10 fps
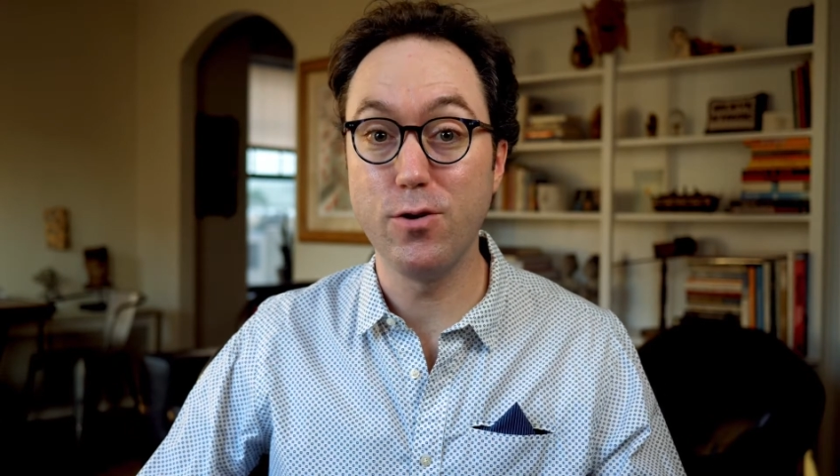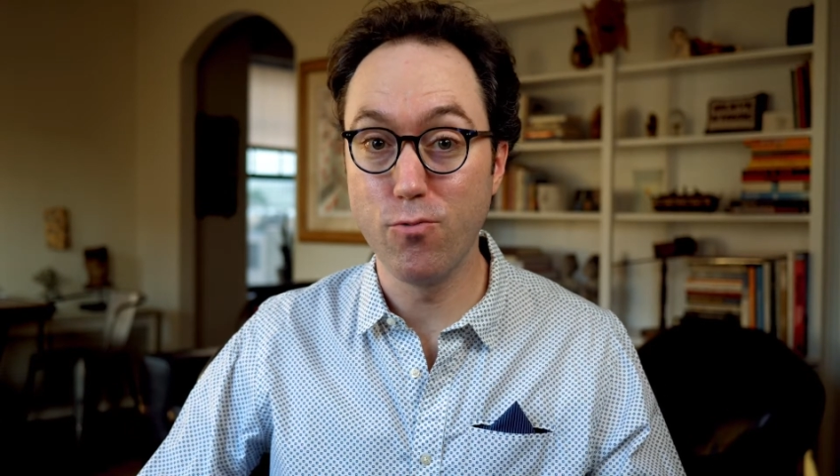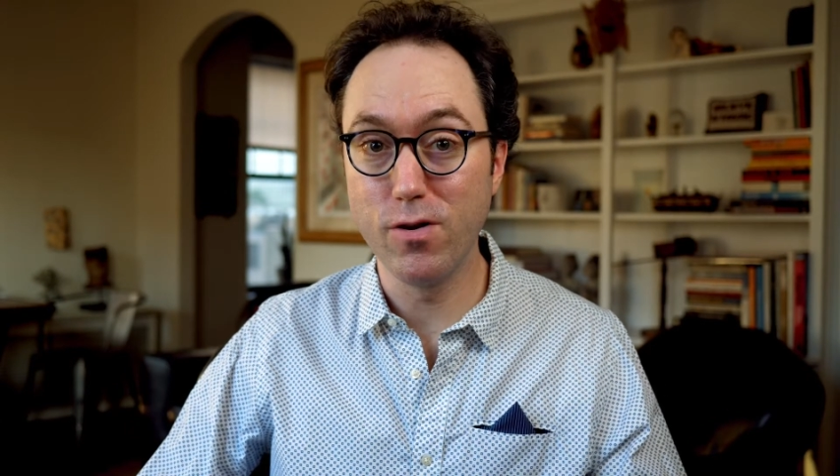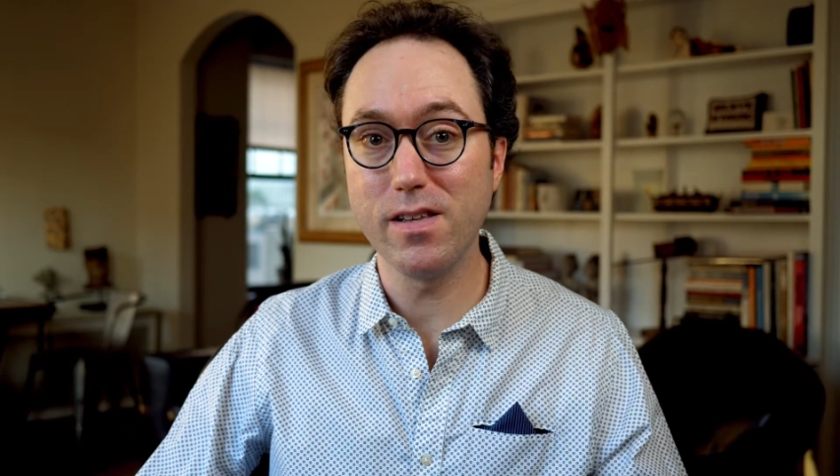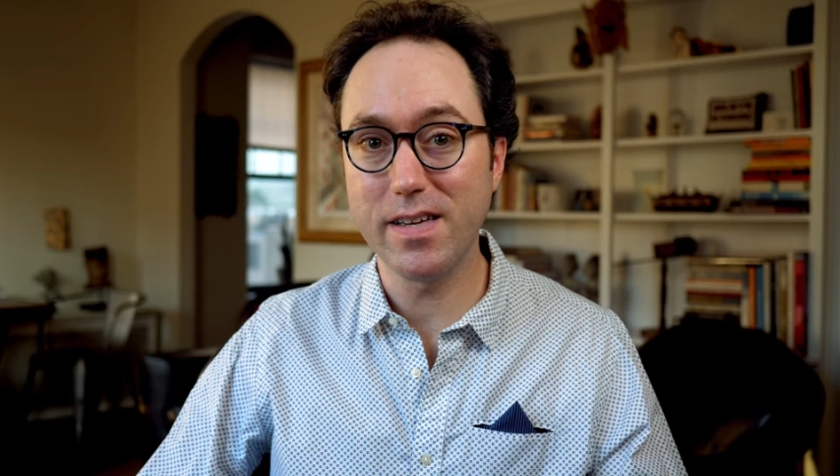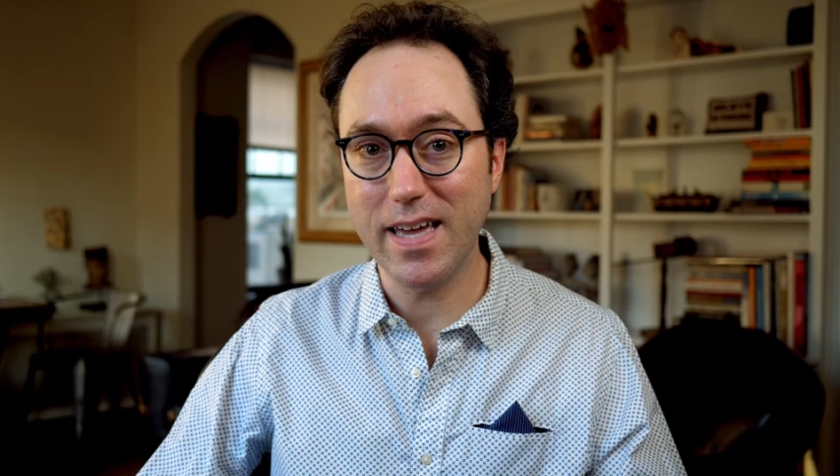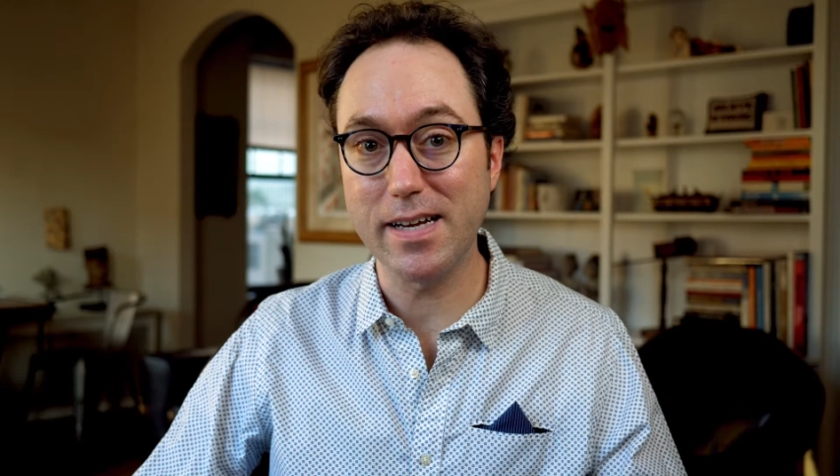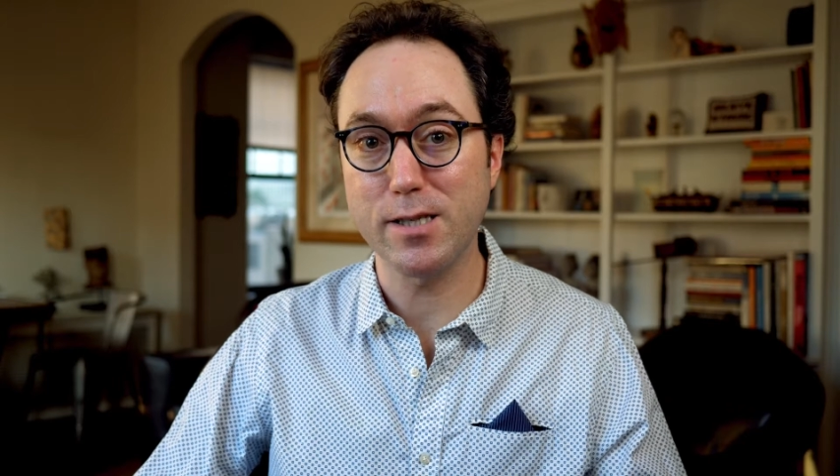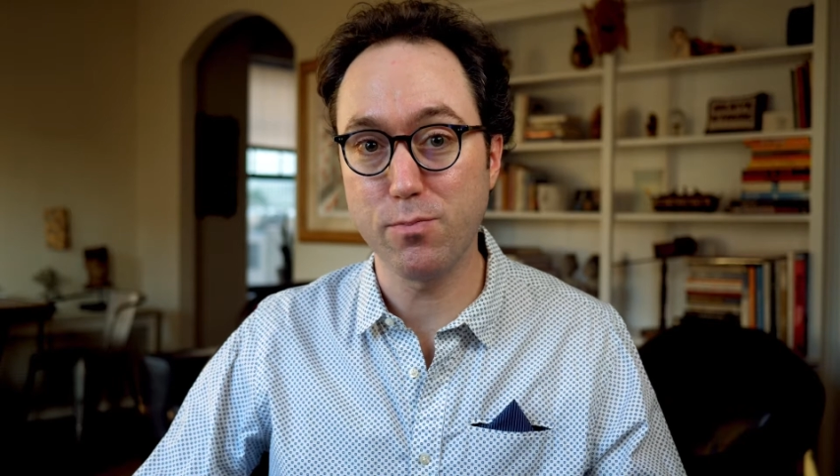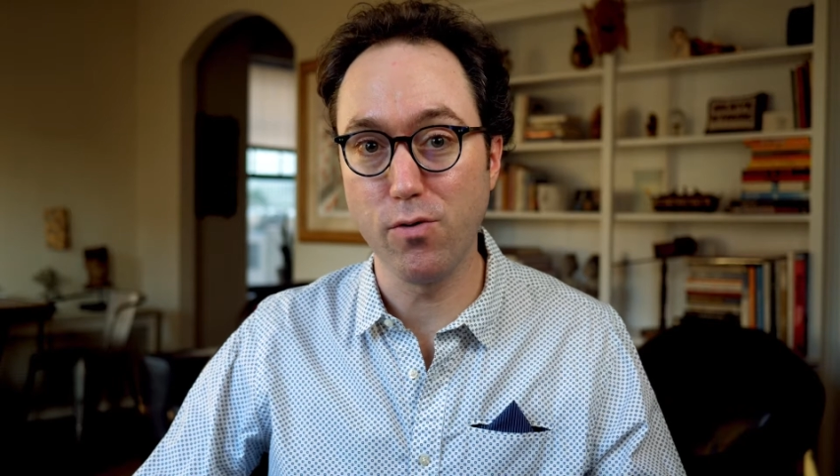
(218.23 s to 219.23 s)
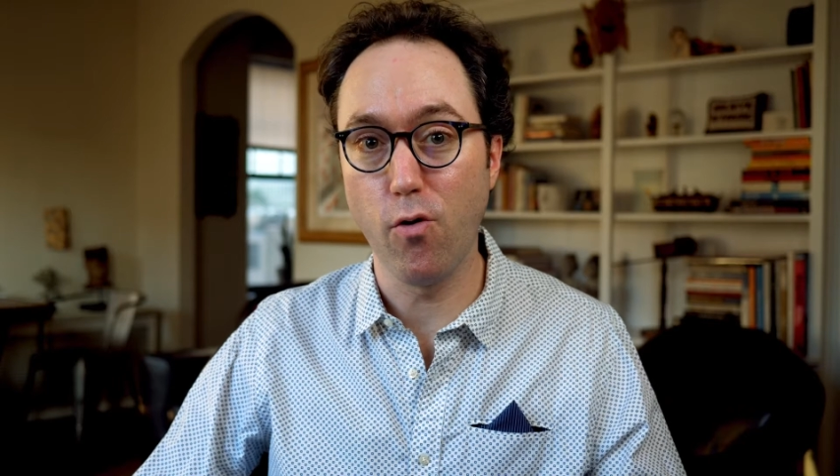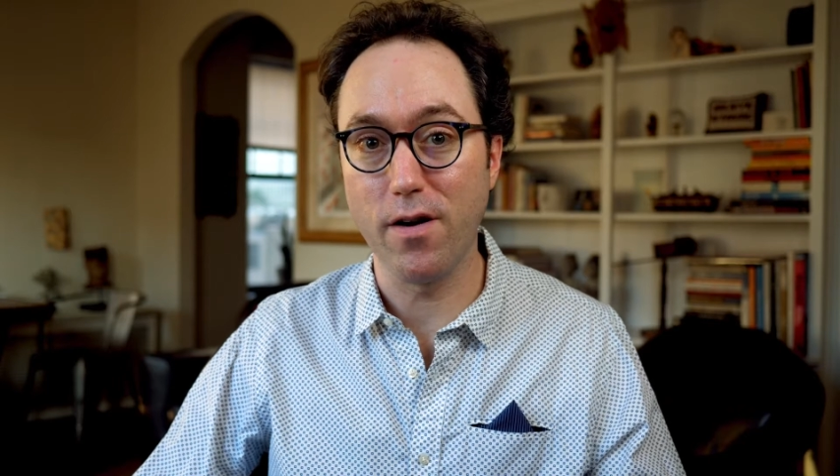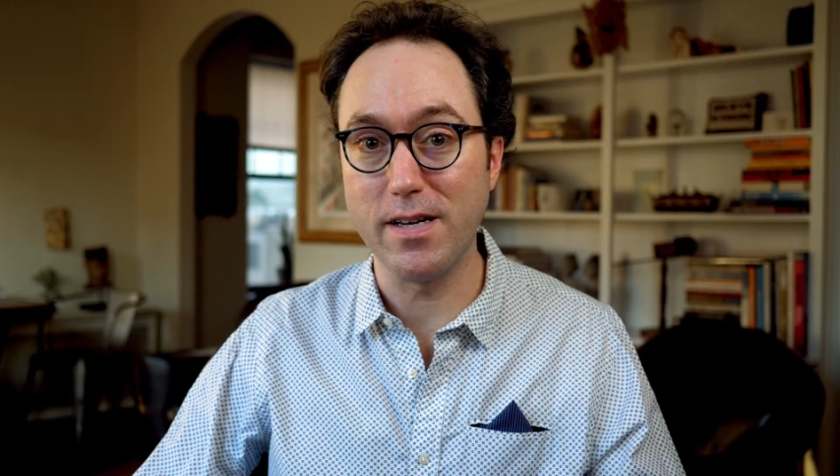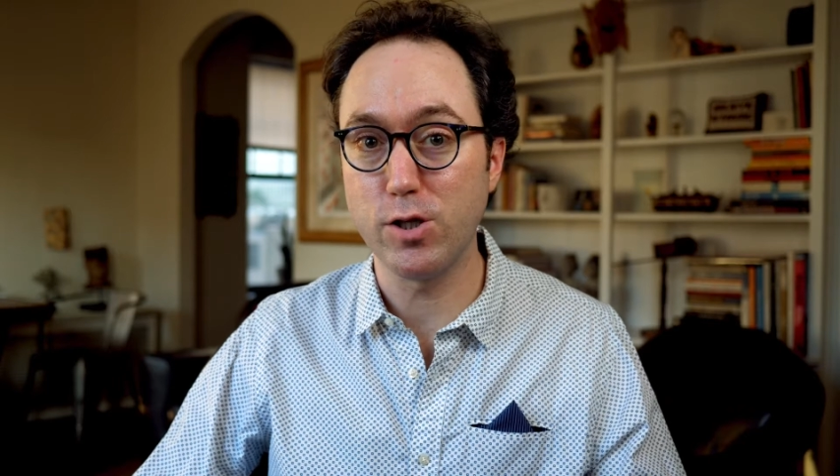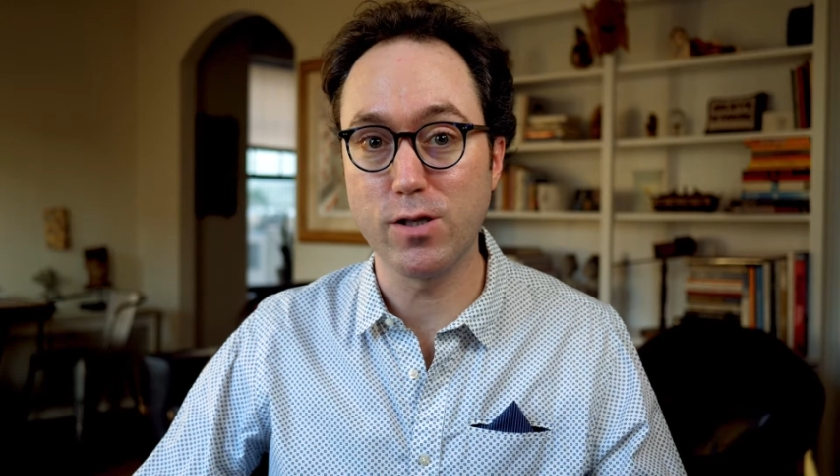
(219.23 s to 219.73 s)
you really can explore
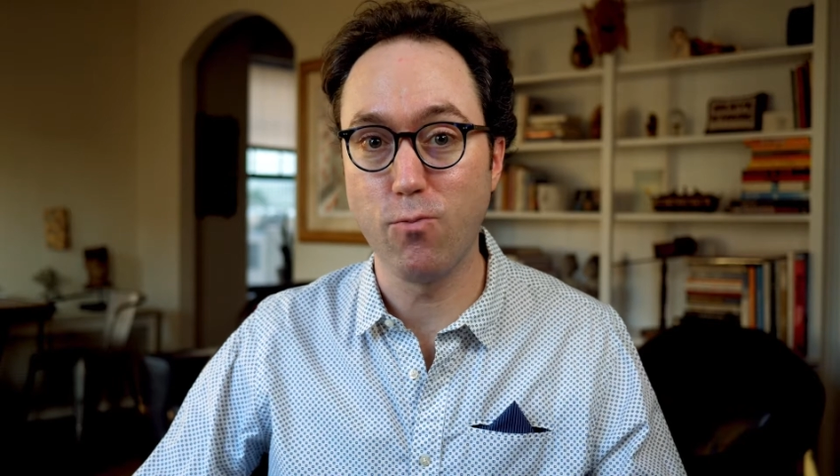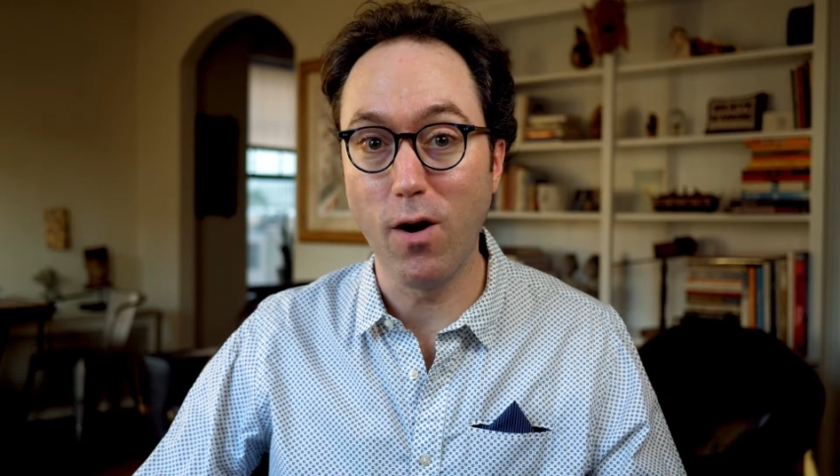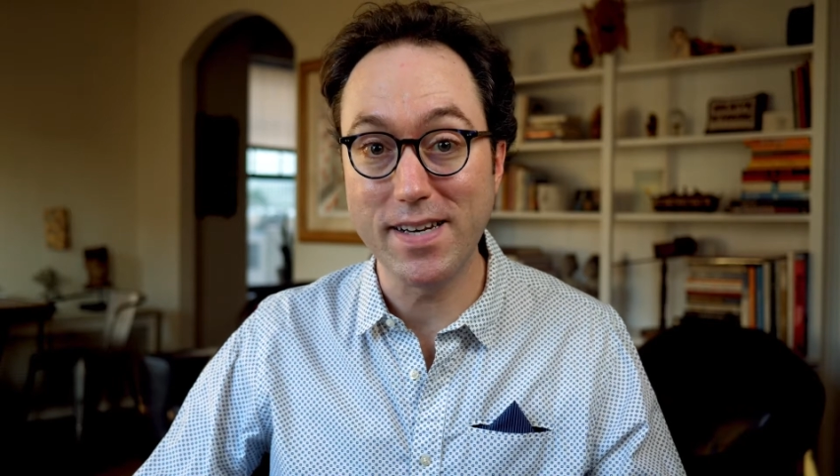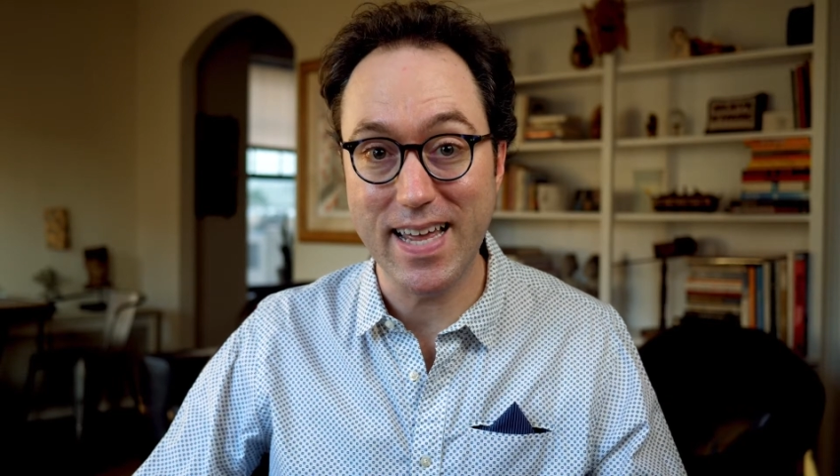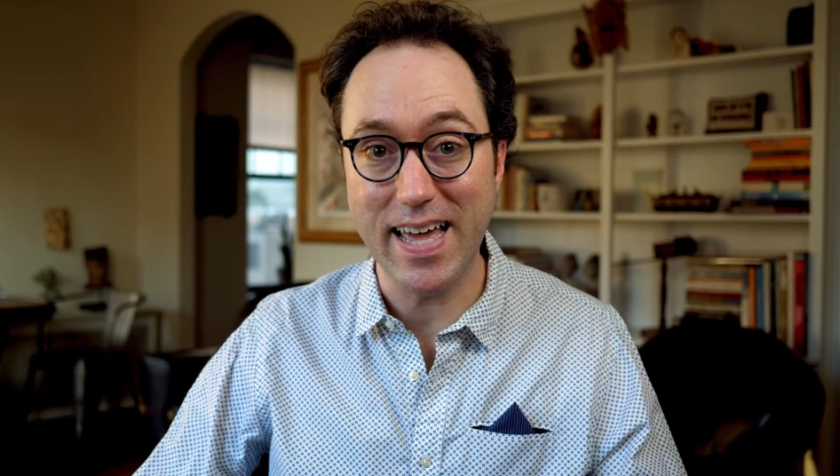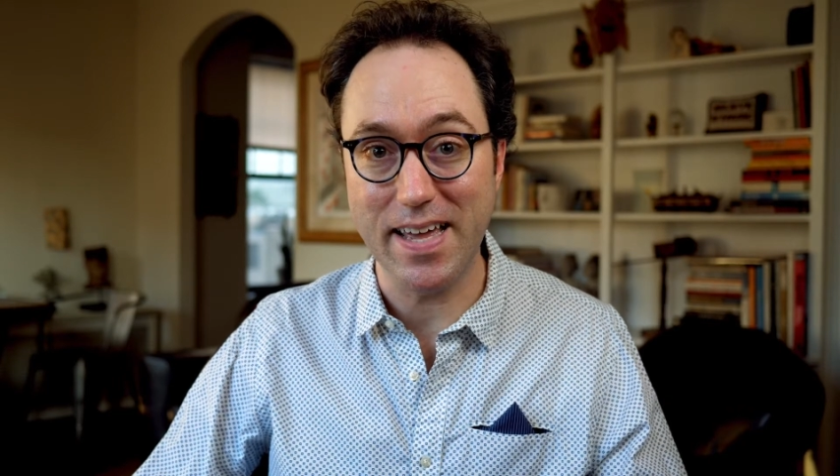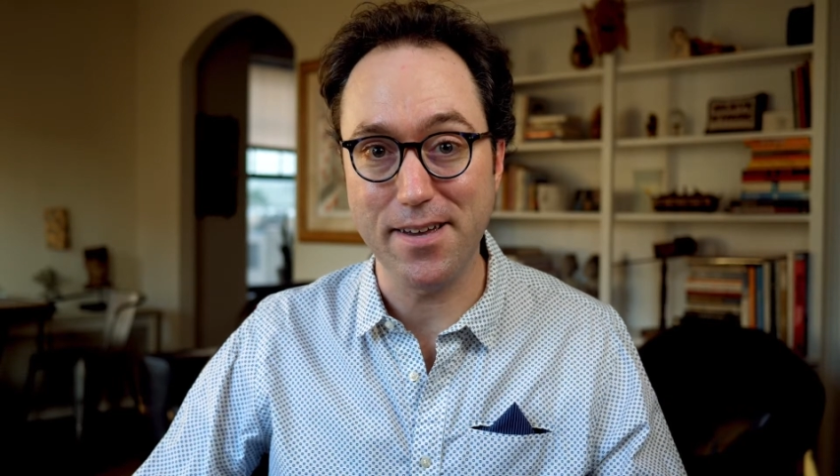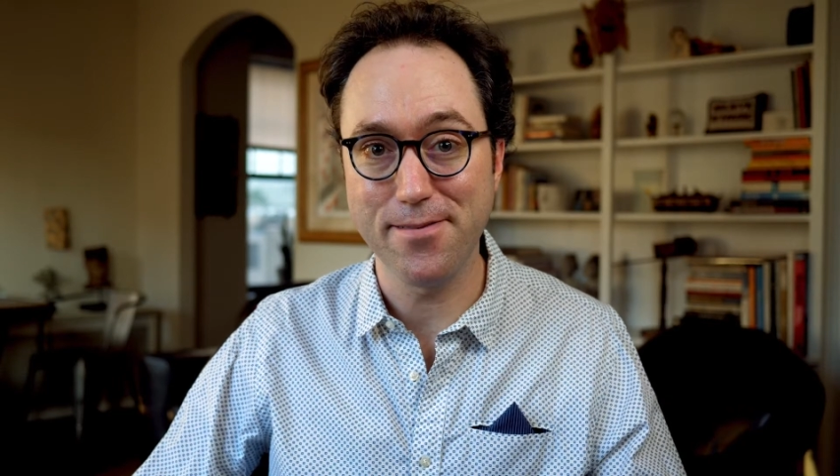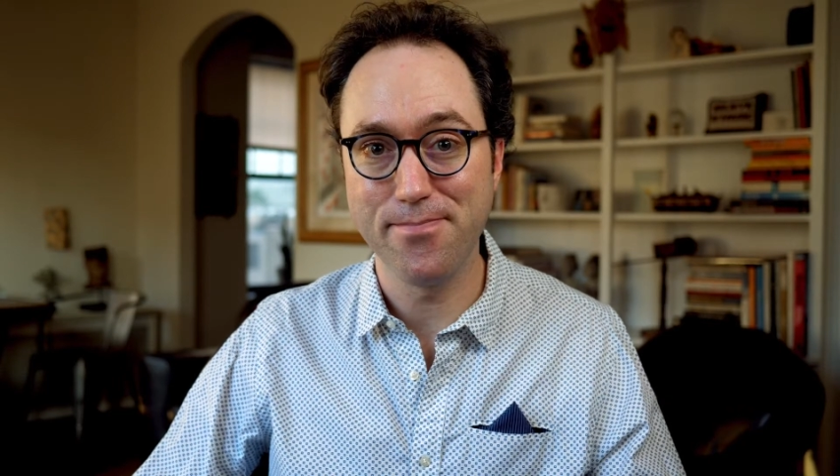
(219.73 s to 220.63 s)
it in just one day.